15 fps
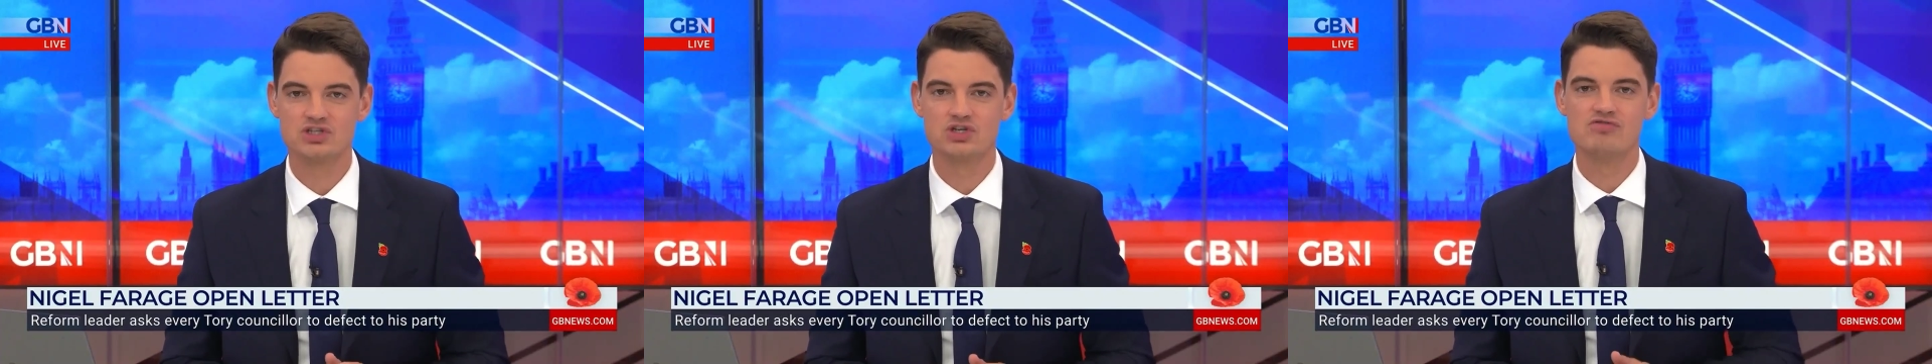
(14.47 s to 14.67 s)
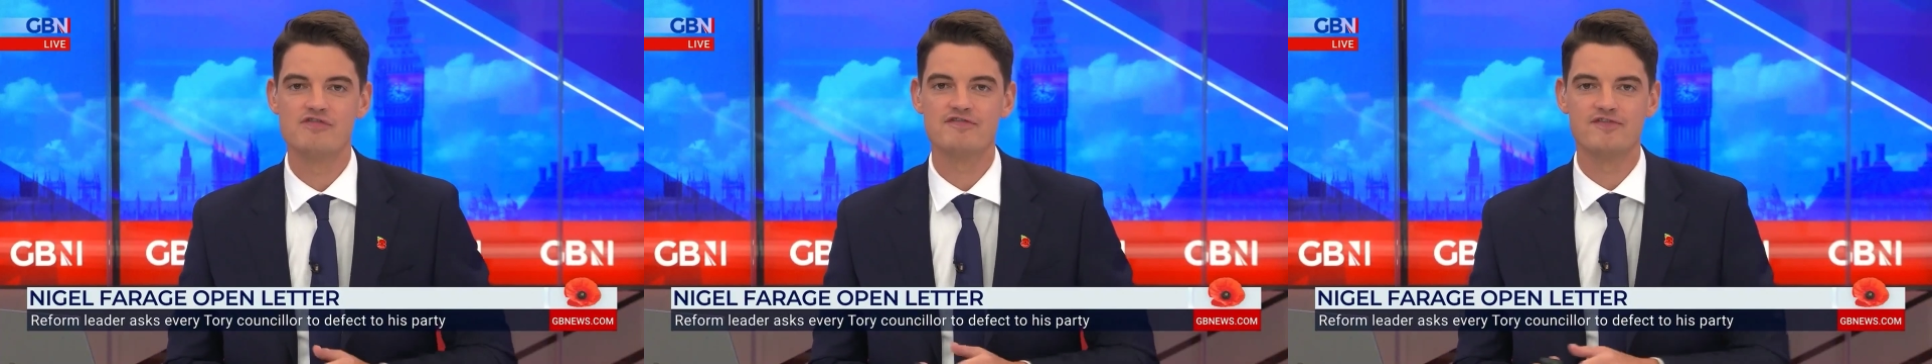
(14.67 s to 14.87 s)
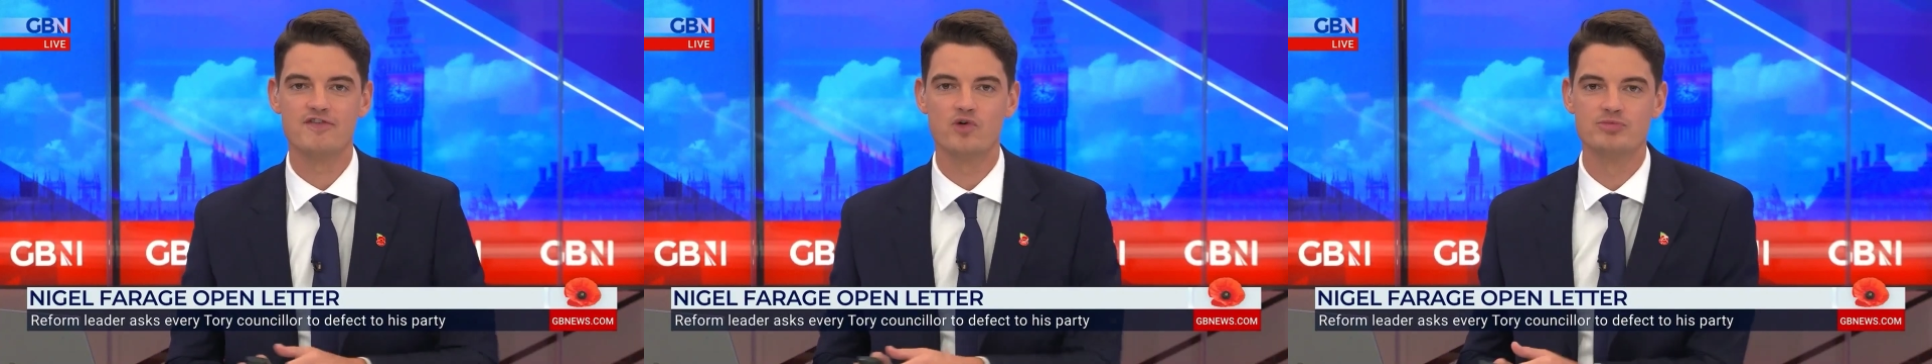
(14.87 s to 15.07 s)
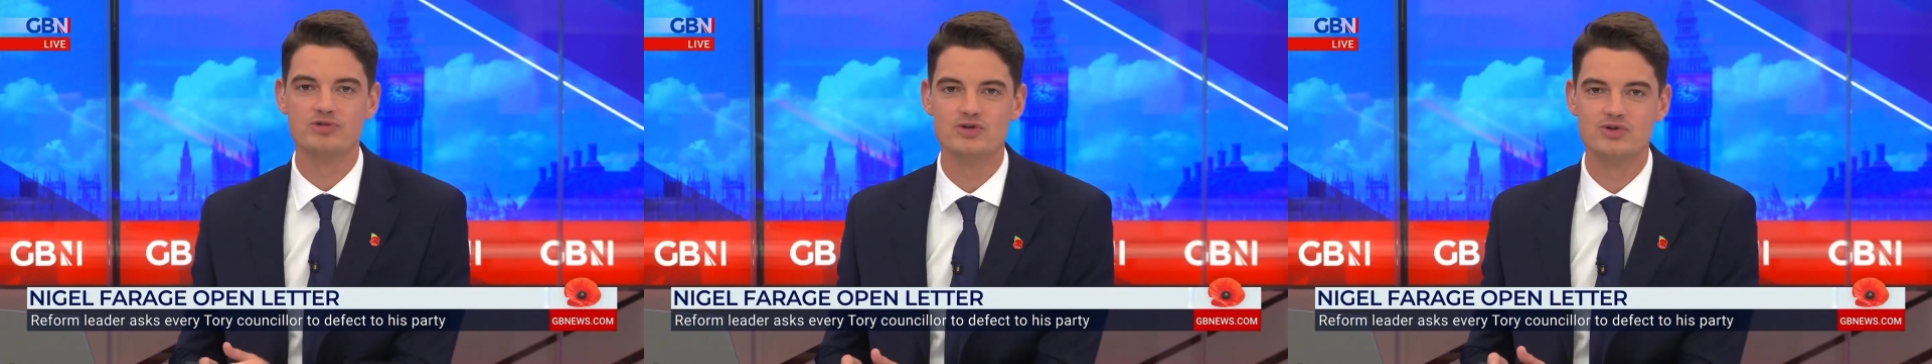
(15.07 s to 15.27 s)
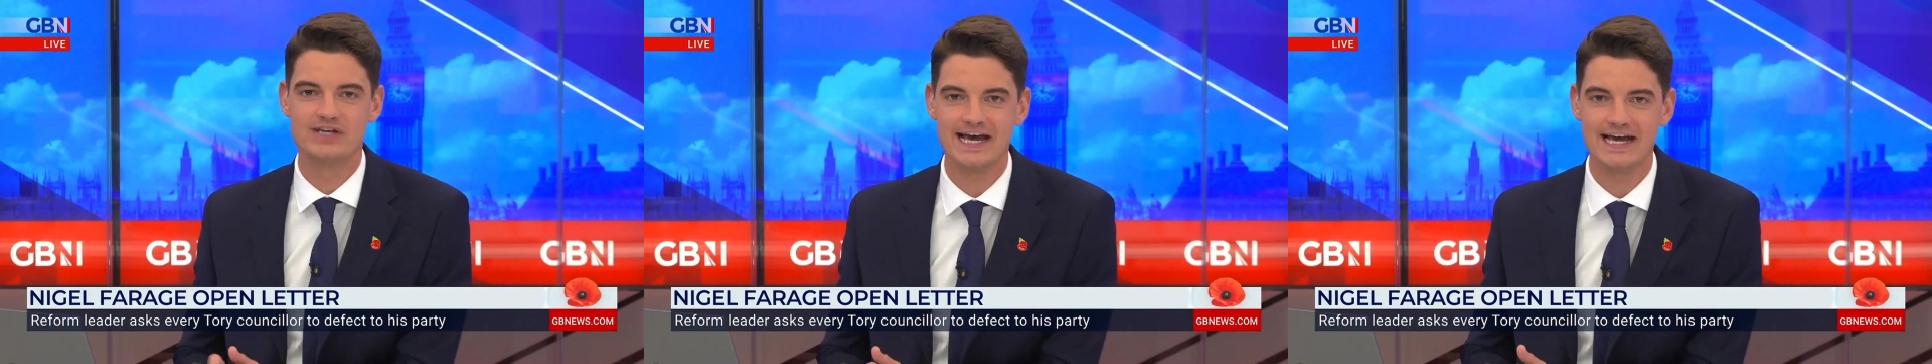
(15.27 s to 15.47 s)
to Reform
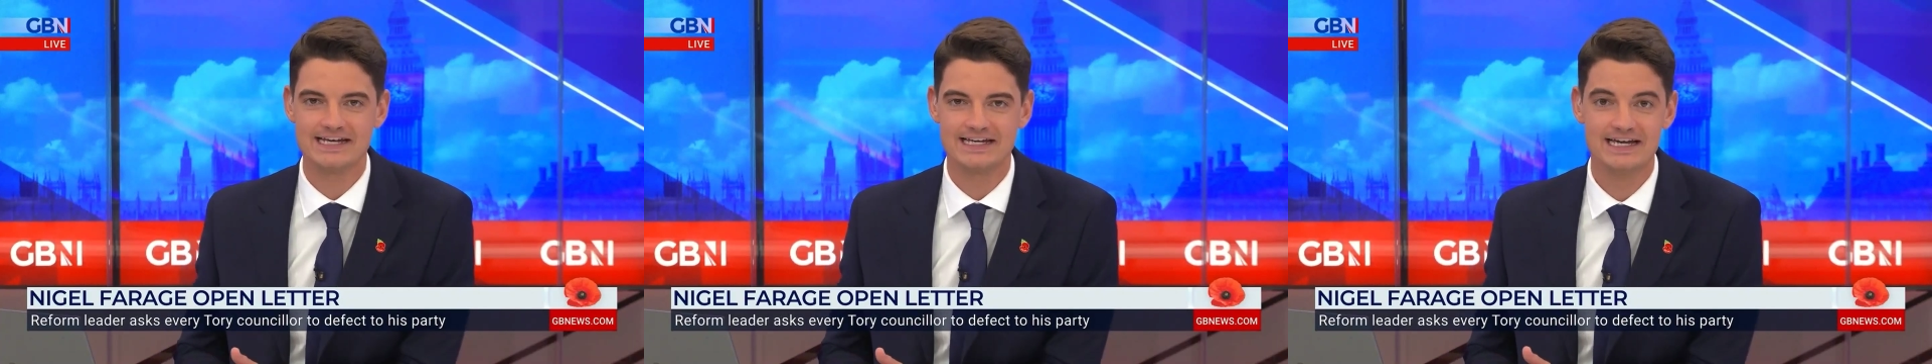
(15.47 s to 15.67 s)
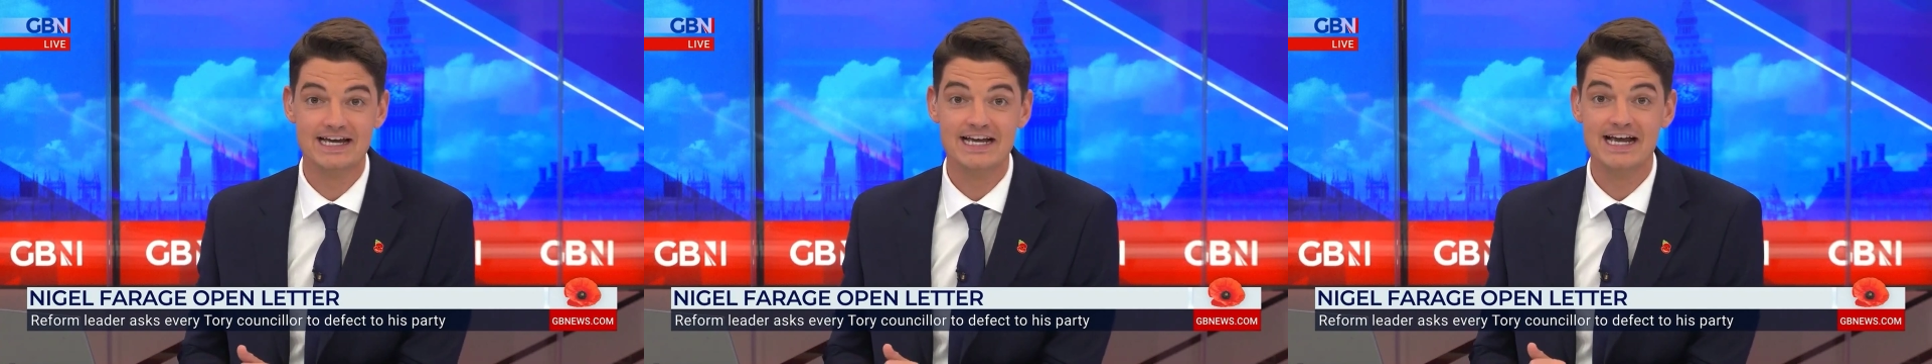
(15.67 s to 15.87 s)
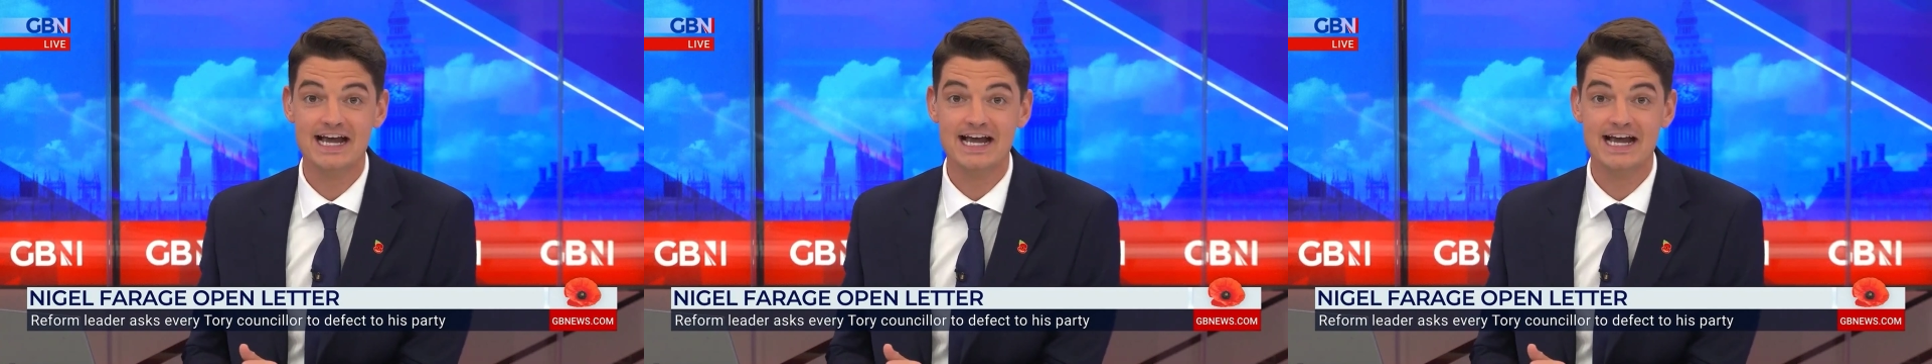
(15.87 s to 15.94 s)
UK.